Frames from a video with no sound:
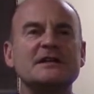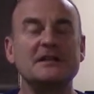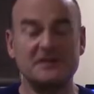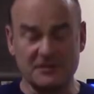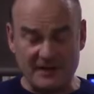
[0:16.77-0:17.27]

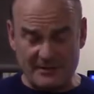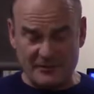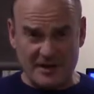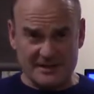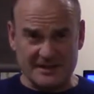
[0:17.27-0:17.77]
there's a great
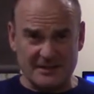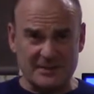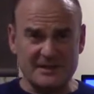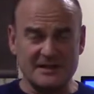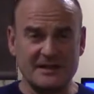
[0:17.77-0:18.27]
variety I've
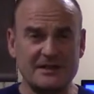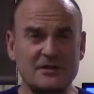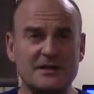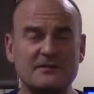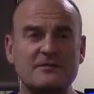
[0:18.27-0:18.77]
been
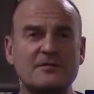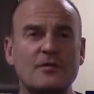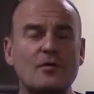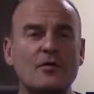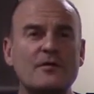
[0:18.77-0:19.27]
looking
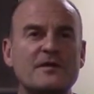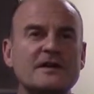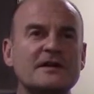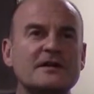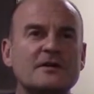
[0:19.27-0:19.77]

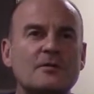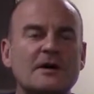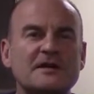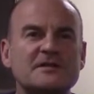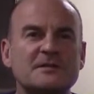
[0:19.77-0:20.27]
for
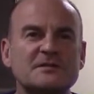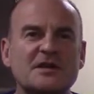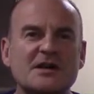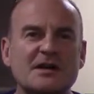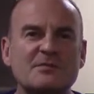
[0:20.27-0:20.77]
quite some
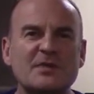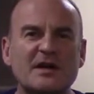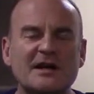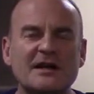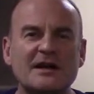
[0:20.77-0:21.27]
time, but
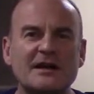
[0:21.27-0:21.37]
I